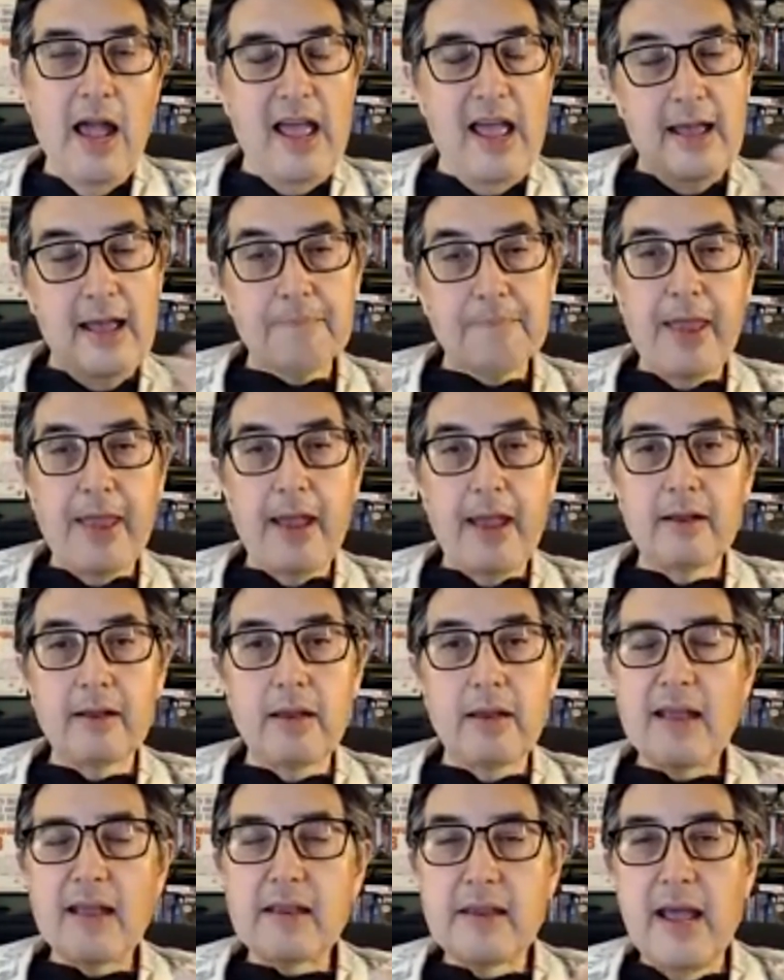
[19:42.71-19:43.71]
and and
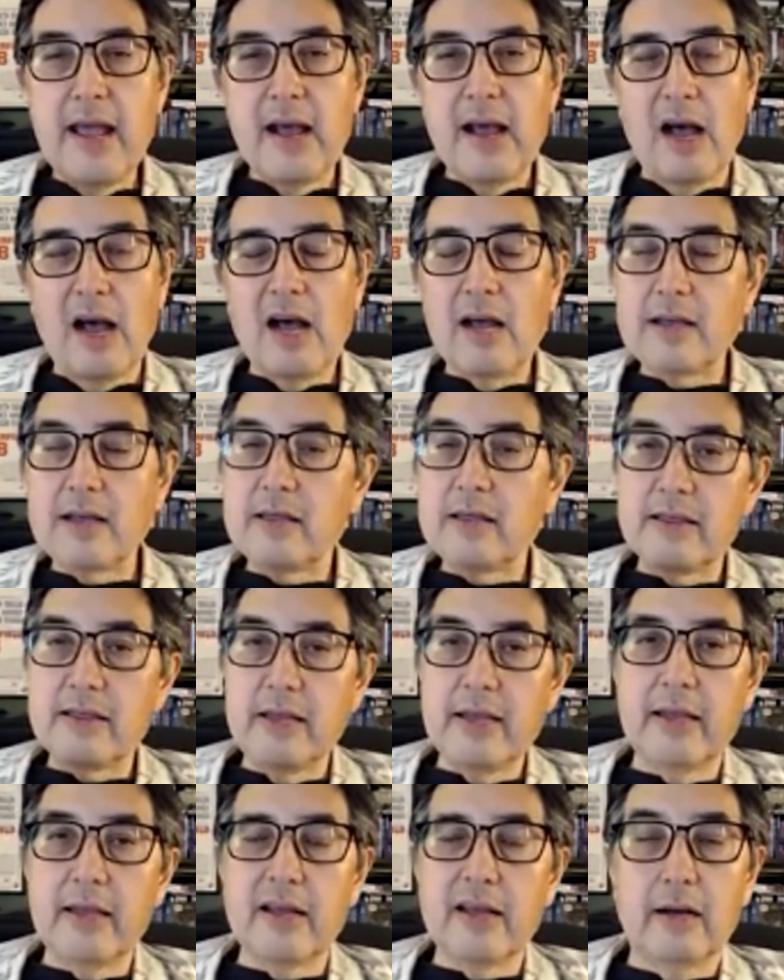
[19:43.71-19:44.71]
and yeah i
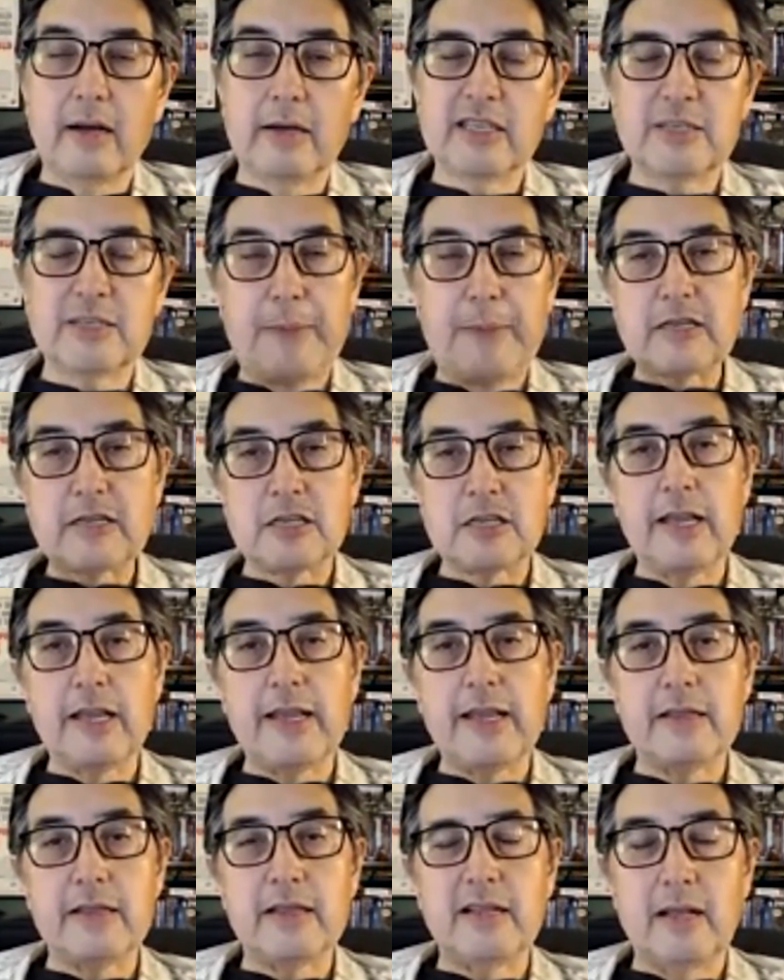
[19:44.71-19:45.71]
think especially
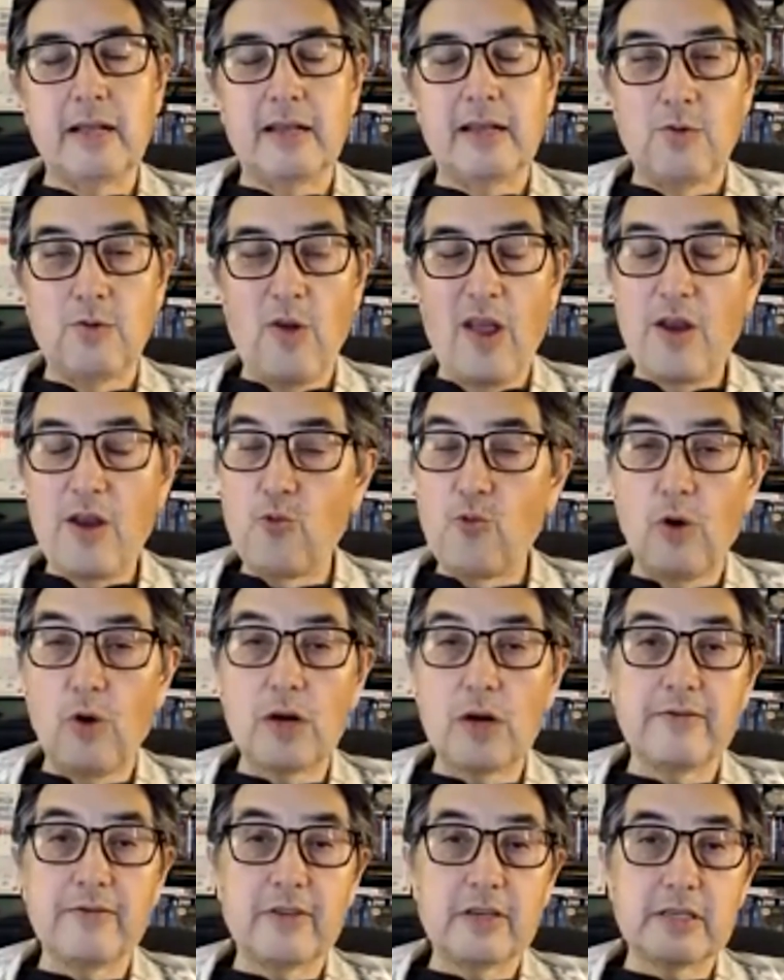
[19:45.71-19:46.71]
in in in
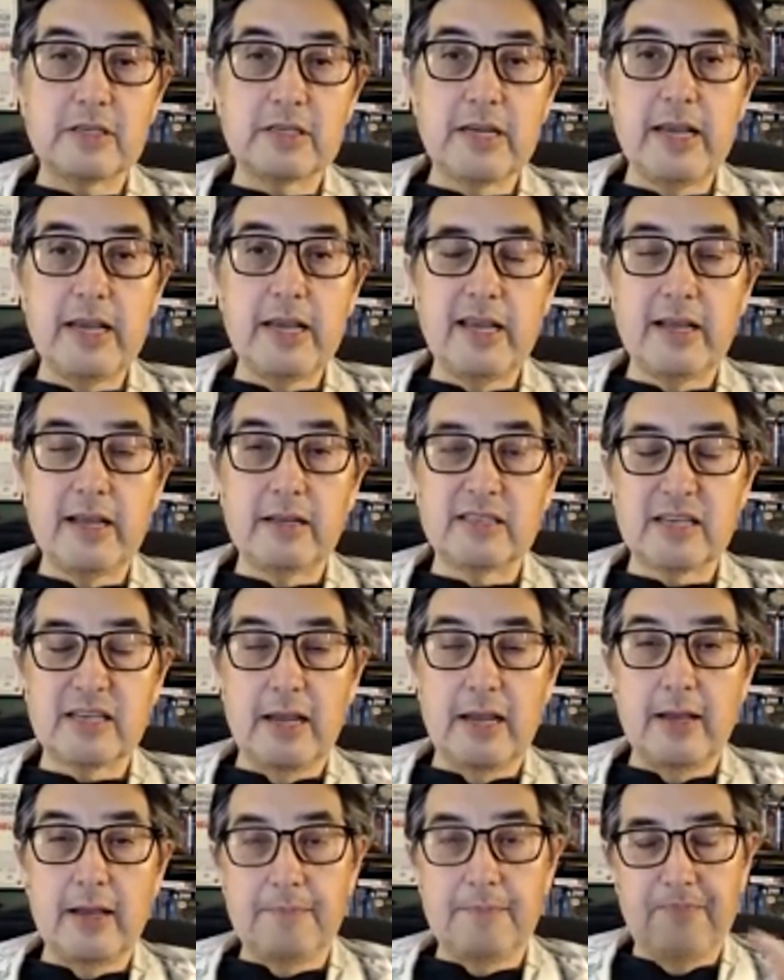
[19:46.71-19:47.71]
one of the scenes
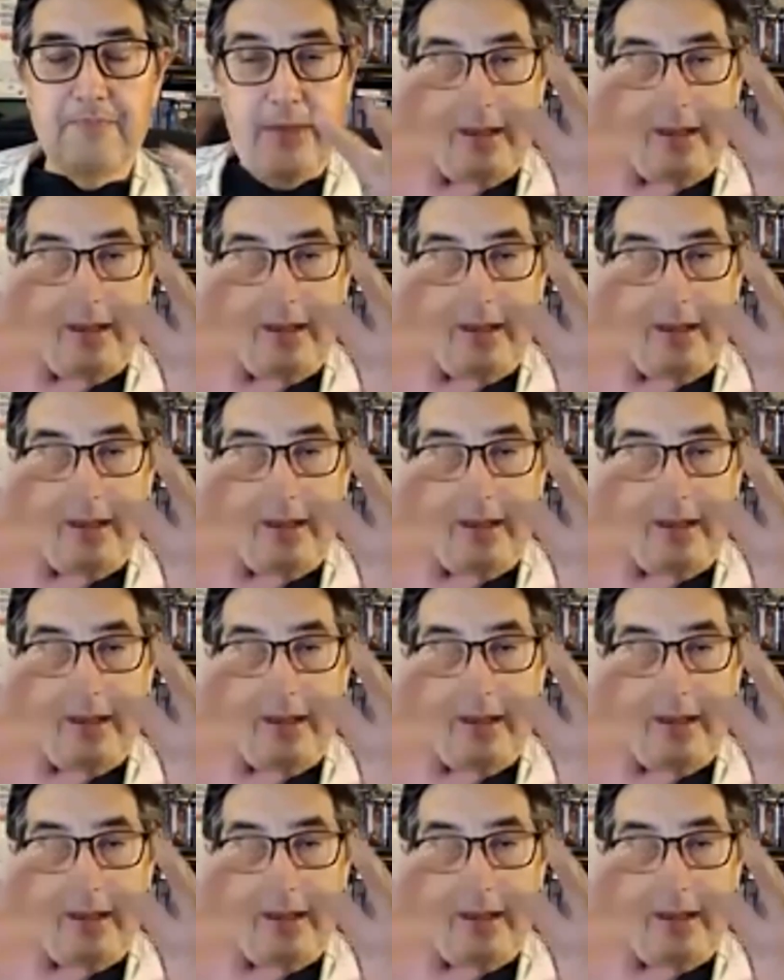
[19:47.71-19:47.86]
in